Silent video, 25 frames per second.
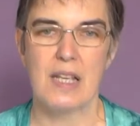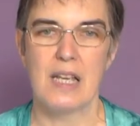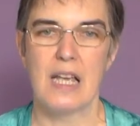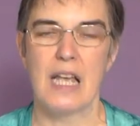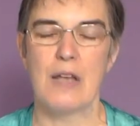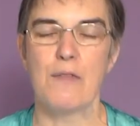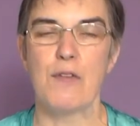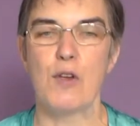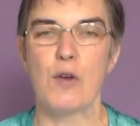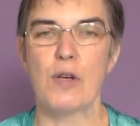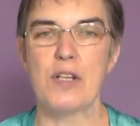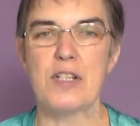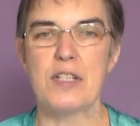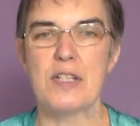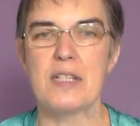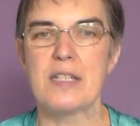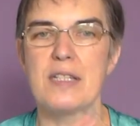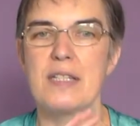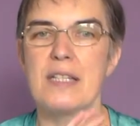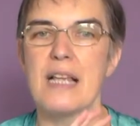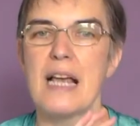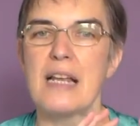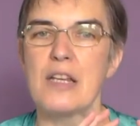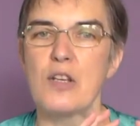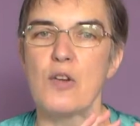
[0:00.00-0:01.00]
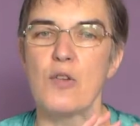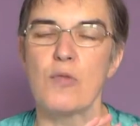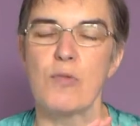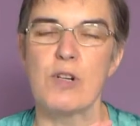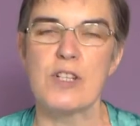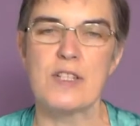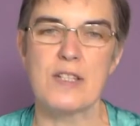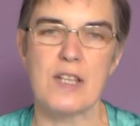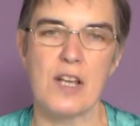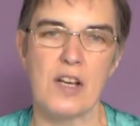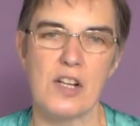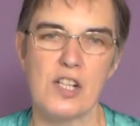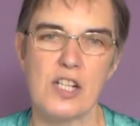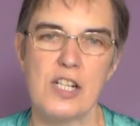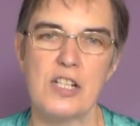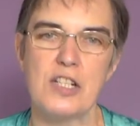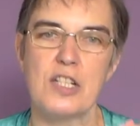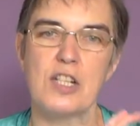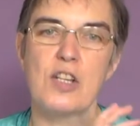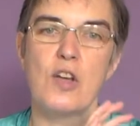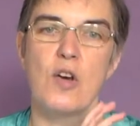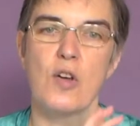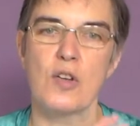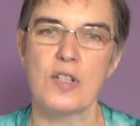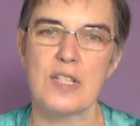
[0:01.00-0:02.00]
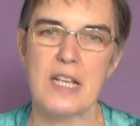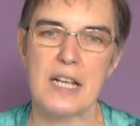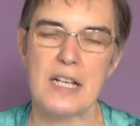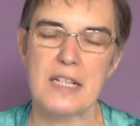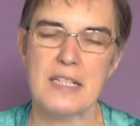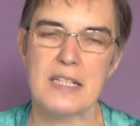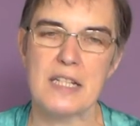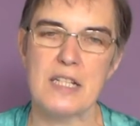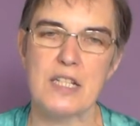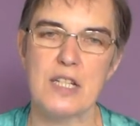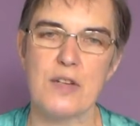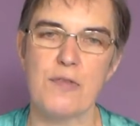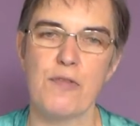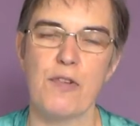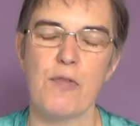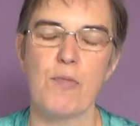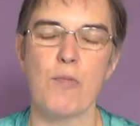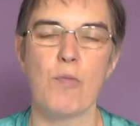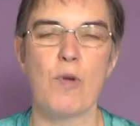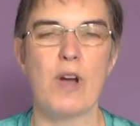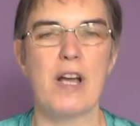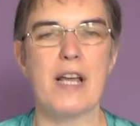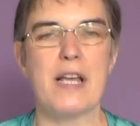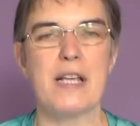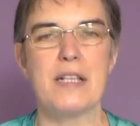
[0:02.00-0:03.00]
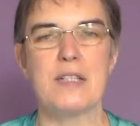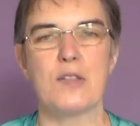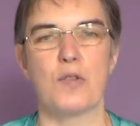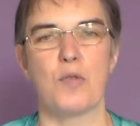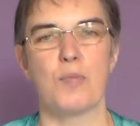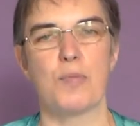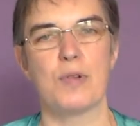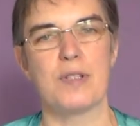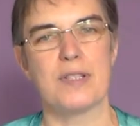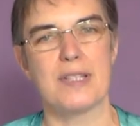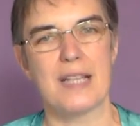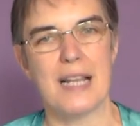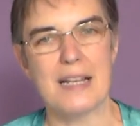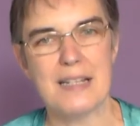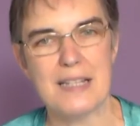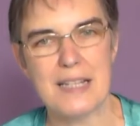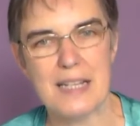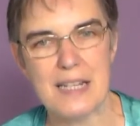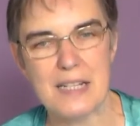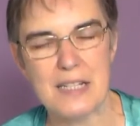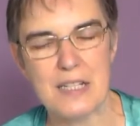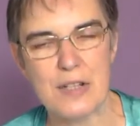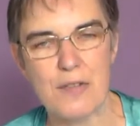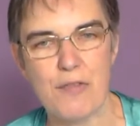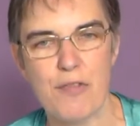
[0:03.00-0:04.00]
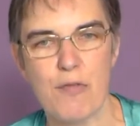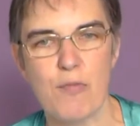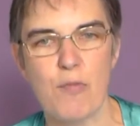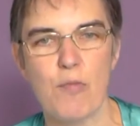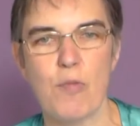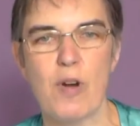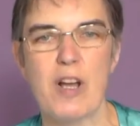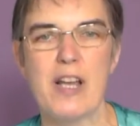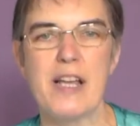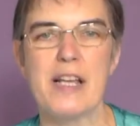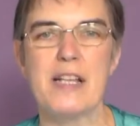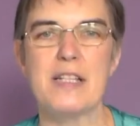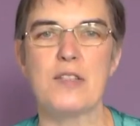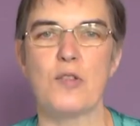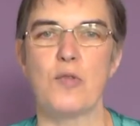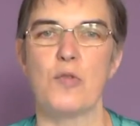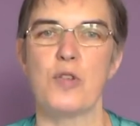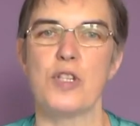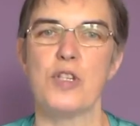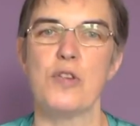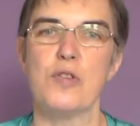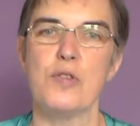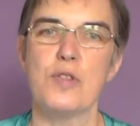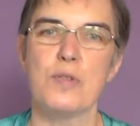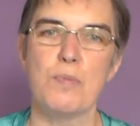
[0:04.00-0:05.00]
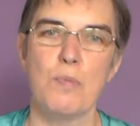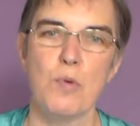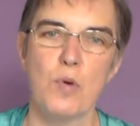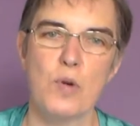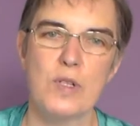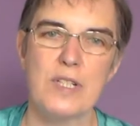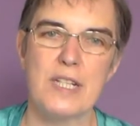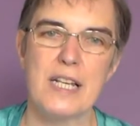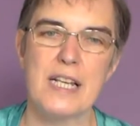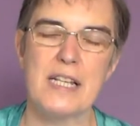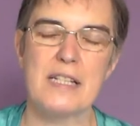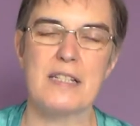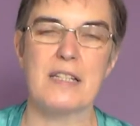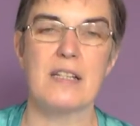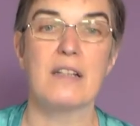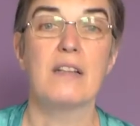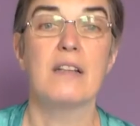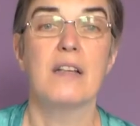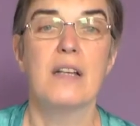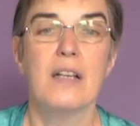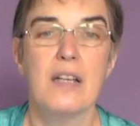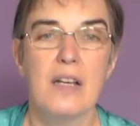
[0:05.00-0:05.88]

If you're going to set your research into context in different ways or present it in different ways or use more data,